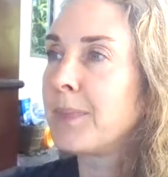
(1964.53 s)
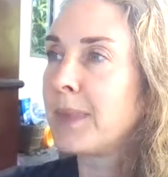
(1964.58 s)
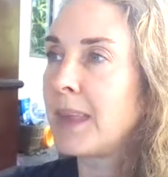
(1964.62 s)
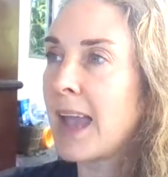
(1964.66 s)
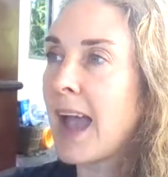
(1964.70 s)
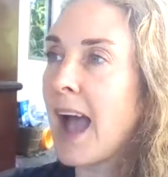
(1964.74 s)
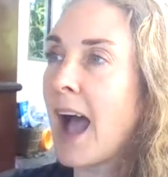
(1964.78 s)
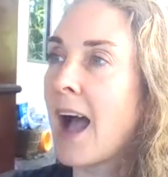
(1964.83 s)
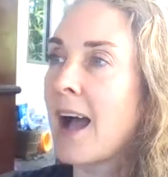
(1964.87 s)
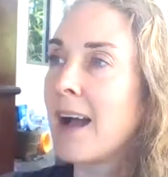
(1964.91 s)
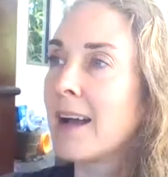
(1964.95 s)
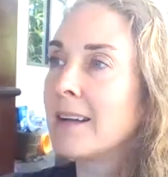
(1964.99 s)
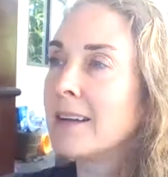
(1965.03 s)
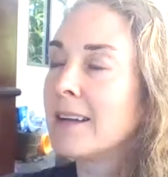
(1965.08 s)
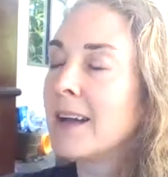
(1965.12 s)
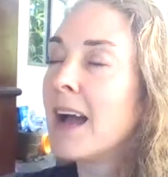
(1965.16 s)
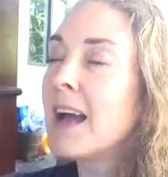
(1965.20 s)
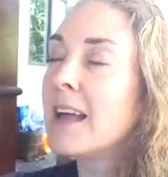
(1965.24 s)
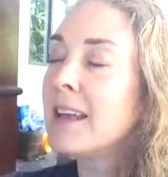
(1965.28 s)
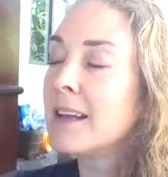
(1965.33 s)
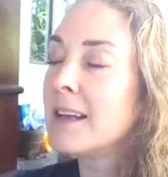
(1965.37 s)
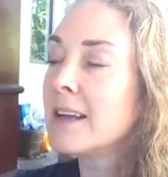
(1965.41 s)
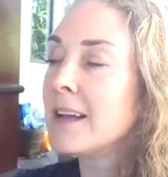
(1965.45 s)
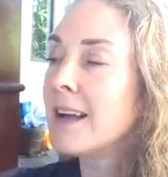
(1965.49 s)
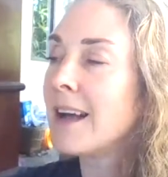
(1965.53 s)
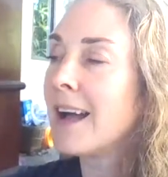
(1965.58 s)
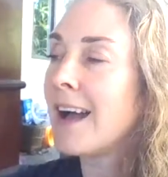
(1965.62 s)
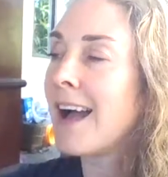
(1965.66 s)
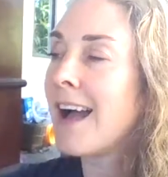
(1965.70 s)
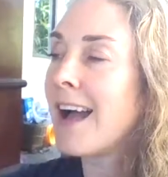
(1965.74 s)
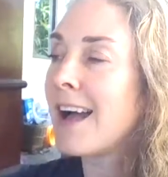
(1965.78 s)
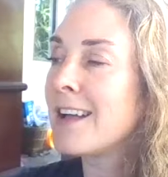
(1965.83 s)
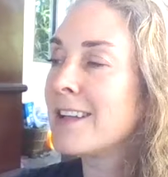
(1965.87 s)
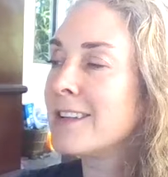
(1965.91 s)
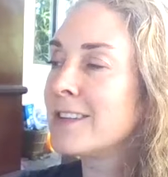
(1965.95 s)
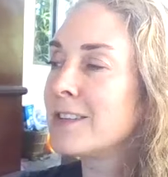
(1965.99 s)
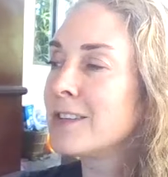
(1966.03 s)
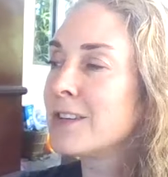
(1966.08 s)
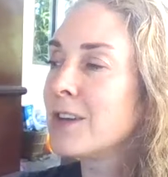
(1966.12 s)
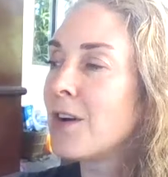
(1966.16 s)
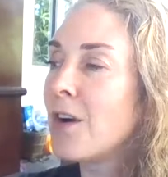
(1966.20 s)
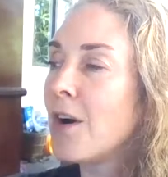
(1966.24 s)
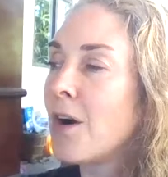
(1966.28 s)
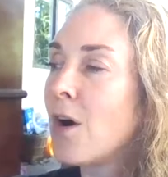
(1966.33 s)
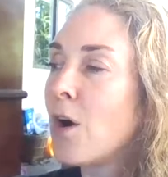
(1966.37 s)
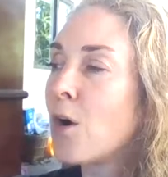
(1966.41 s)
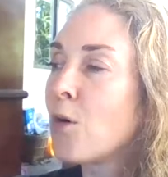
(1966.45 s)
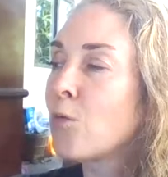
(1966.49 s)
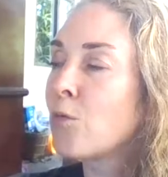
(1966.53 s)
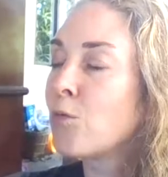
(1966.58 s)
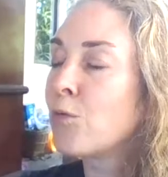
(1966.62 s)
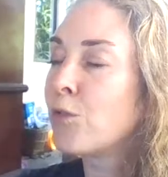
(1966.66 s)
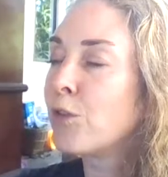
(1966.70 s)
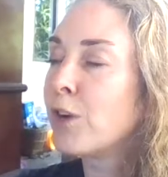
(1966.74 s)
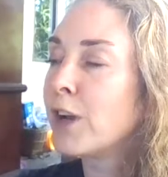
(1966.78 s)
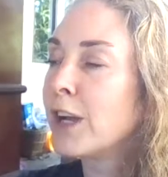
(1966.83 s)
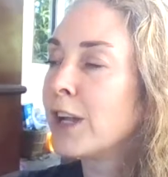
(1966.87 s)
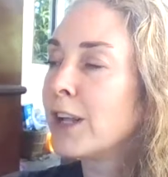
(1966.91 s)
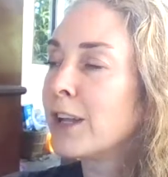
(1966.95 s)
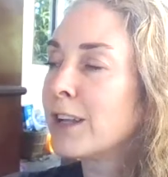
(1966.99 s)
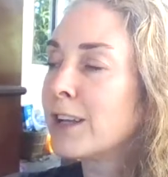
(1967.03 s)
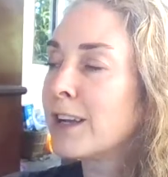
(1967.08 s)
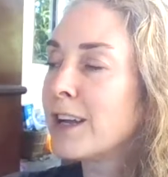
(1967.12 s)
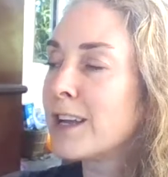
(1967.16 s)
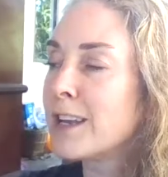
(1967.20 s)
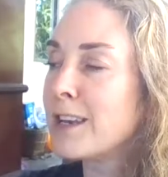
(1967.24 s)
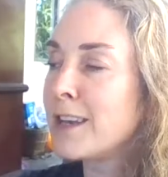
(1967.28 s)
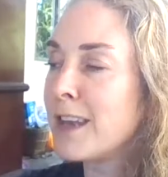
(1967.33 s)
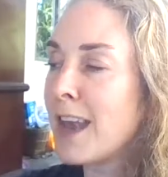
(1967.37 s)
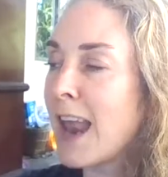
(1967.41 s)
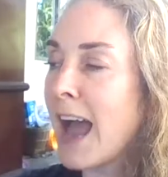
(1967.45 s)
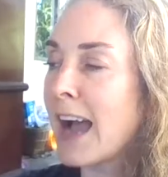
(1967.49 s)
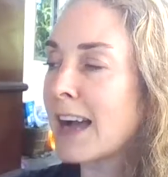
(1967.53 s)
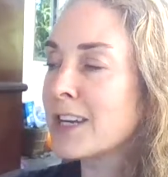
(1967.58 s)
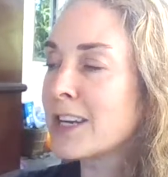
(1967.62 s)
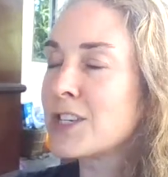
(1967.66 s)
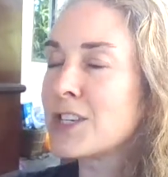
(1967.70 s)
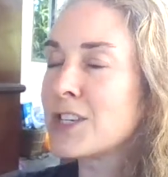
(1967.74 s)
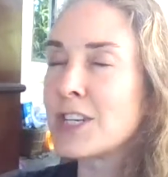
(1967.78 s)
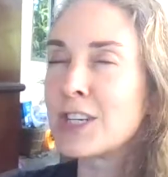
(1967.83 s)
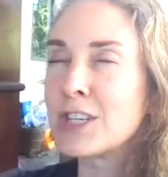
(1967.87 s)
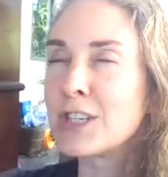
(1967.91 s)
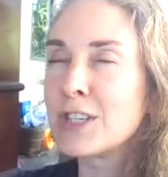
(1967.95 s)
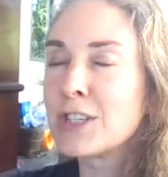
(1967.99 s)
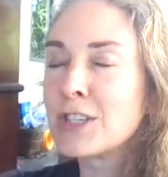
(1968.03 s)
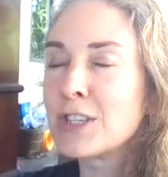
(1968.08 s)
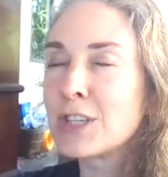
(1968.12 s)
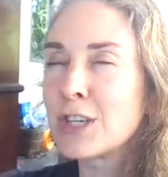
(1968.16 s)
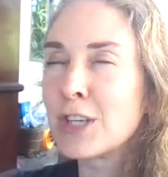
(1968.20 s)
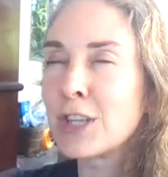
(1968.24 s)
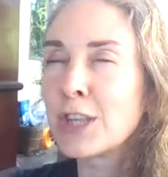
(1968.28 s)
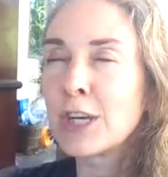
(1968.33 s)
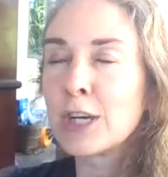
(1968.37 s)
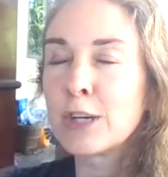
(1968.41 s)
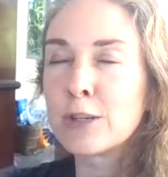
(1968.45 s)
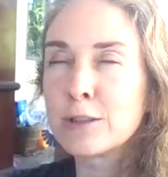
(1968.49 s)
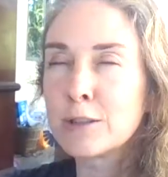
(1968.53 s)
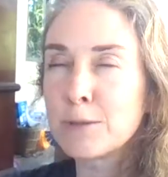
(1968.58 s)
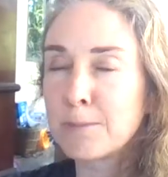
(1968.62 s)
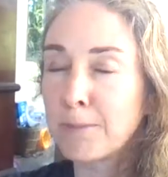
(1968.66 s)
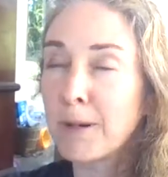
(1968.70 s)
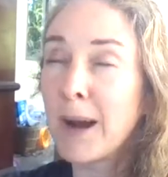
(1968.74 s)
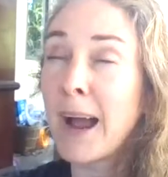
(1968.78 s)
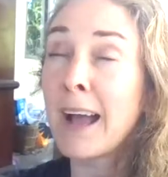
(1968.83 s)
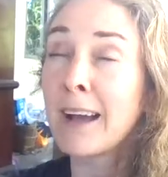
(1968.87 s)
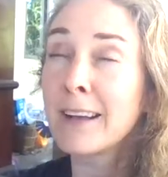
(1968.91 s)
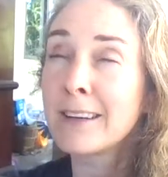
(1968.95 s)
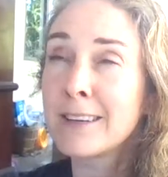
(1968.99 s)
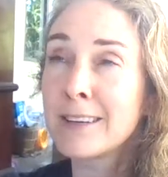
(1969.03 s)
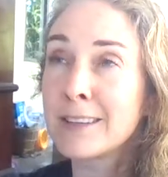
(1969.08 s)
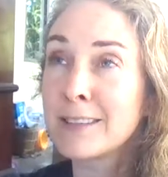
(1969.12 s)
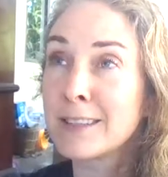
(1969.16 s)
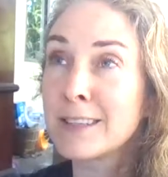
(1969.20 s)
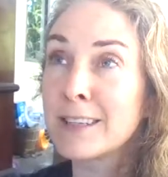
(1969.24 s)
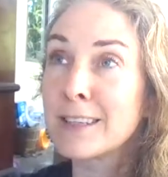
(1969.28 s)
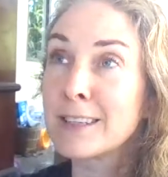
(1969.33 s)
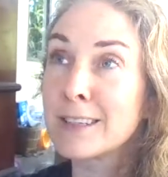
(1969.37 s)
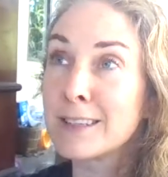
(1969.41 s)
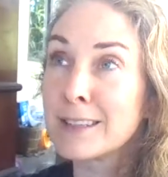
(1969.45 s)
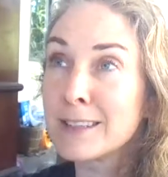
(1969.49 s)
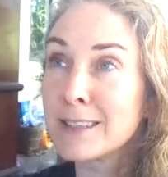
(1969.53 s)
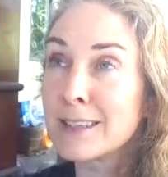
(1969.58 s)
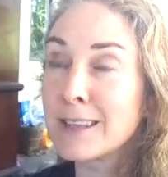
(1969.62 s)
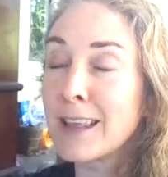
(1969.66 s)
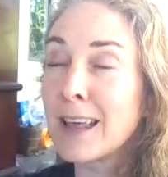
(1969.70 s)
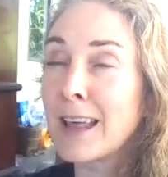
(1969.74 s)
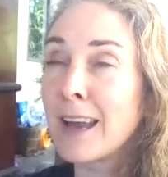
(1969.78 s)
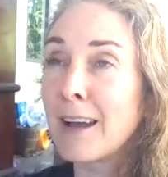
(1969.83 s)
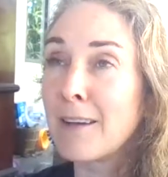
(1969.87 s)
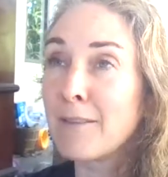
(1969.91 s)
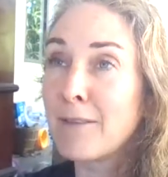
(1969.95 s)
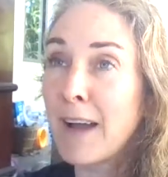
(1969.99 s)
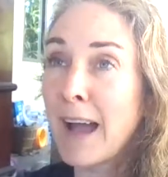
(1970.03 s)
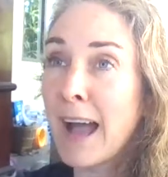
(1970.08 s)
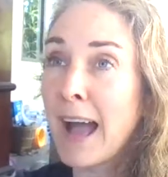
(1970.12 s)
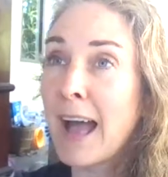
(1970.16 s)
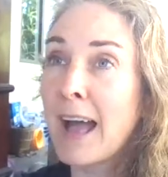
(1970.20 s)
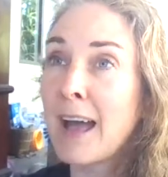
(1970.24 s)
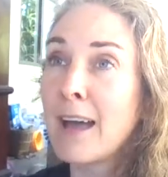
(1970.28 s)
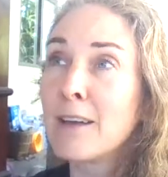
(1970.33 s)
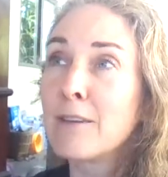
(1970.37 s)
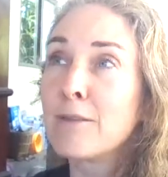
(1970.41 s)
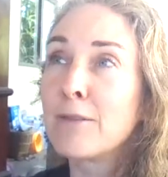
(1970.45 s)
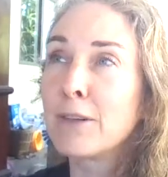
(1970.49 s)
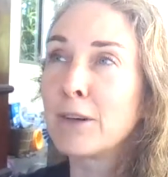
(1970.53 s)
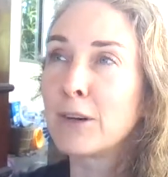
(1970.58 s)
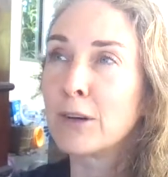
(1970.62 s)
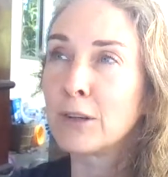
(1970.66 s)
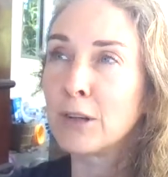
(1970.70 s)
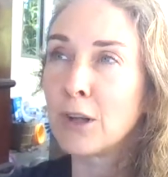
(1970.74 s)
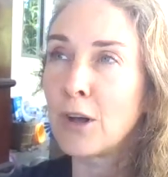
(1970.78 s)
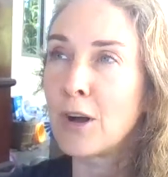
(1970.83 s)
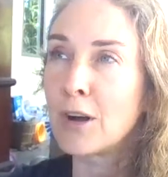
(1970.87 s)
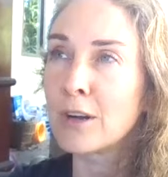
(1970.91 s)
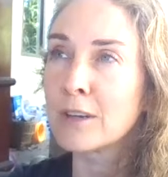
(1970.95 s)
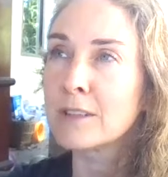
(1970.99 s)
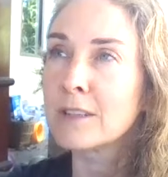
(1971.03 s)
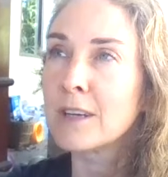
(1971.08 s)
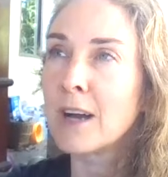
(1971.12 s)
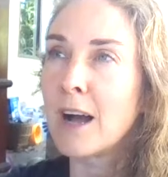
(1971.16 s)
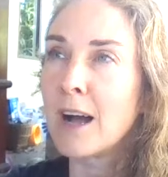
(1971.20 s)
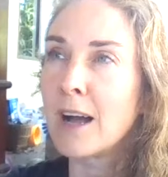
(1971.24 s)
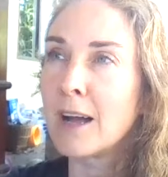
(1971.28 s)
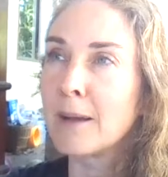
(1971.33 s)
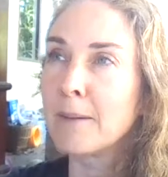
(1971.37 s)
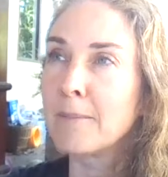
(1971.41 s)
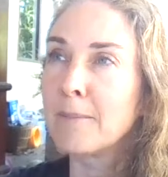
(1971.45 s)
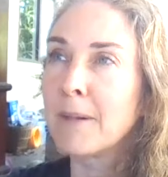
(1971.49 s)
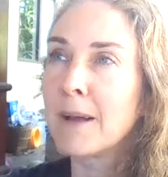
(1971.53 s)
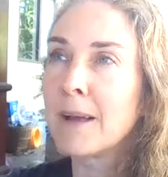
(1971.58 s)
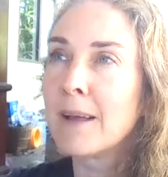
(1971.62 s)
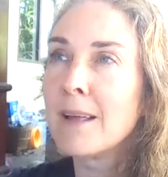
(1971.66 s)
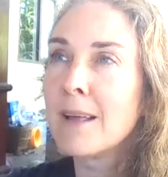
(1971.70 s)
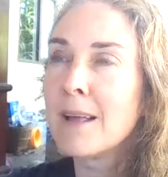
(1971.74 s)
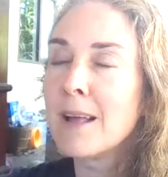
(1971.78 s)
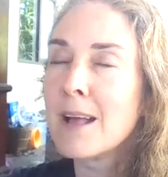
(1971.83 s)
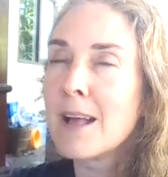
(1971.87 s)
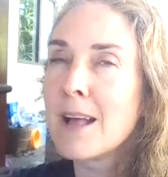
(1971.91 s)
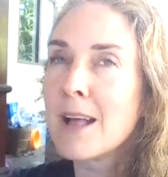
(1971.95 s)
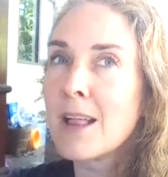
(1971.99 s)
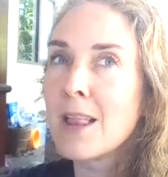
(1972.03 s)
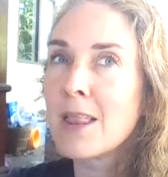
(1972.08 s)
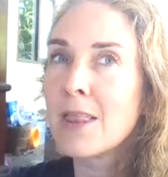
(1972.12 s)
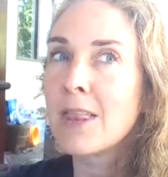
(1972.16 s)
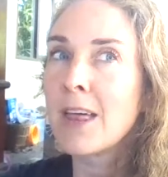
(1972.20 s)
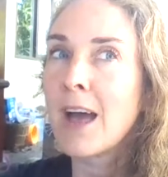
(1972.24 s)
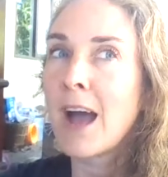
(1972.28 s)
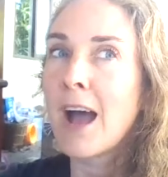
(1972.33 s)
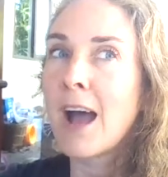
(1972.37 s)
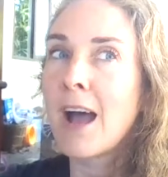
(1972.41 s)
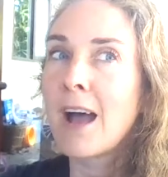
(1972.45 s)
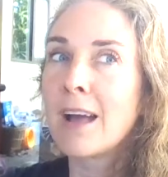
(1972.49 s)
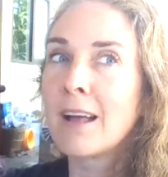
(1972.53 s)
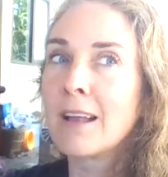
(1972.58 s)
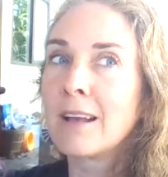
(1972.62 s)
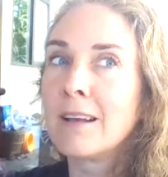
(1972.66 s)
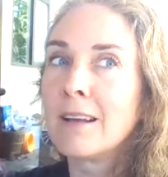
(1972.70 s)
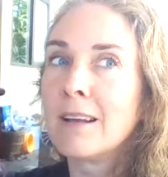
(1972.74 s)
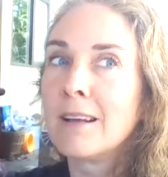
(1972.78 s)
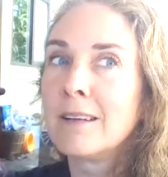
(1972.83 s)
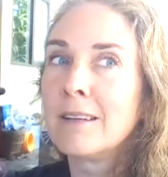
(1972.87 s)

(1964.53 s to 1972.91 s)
Yeah, and a real connection to those practices that I've had for a long time, that